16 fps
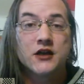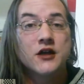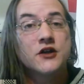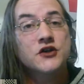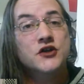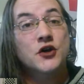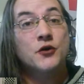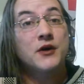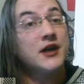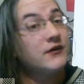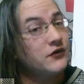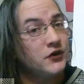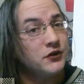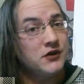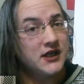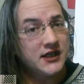so if
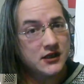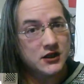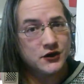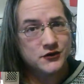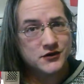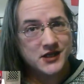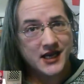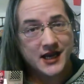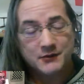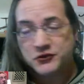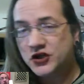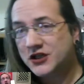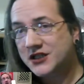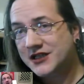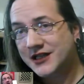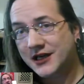you need closed
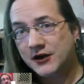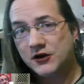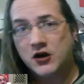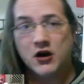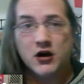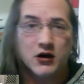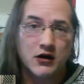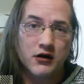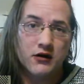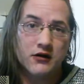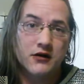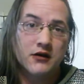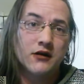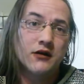captions, there are